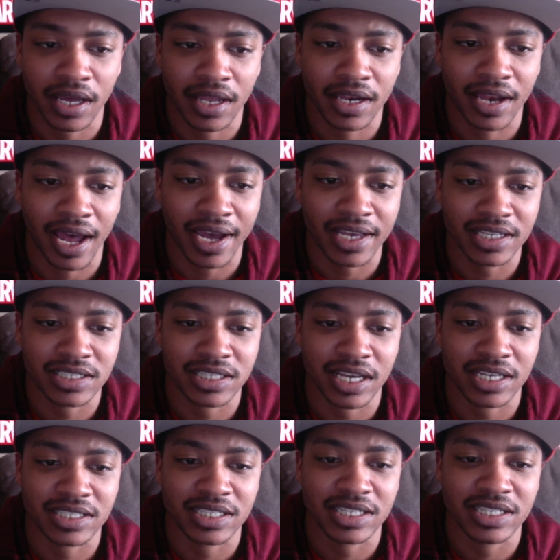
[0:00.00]
Naki
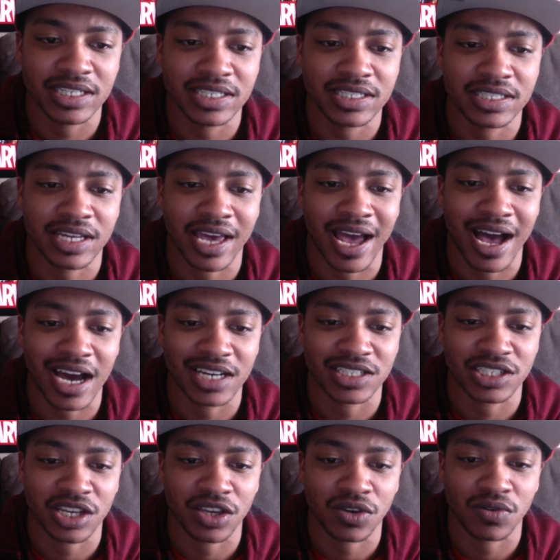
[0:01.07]
says he's the
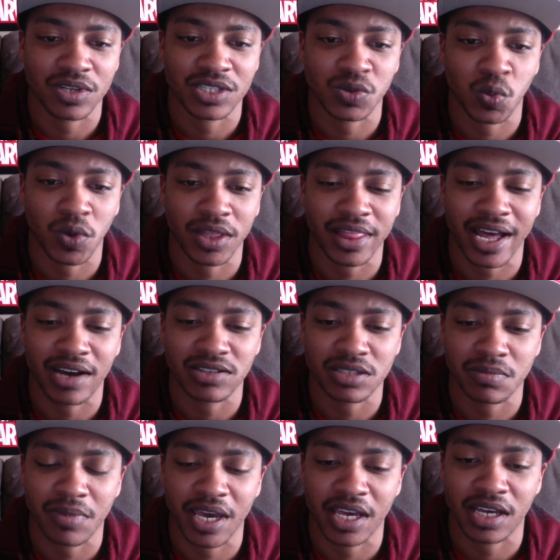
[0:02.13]
Haishin unit's
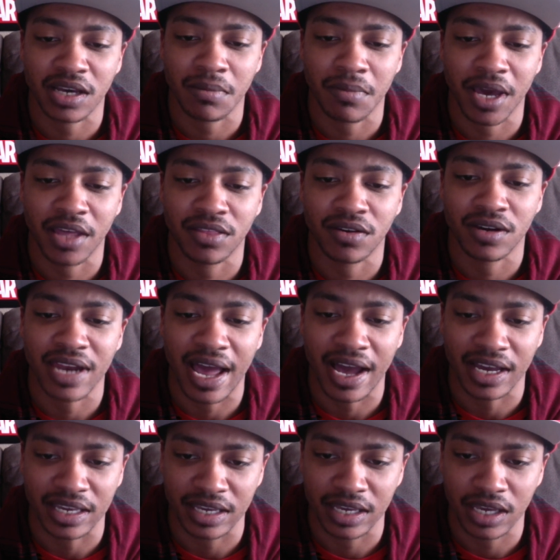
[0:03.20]
1,000-man commander
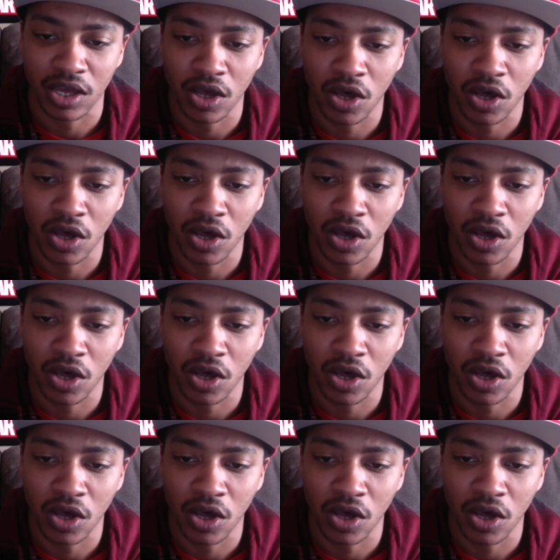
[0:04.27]
Naki,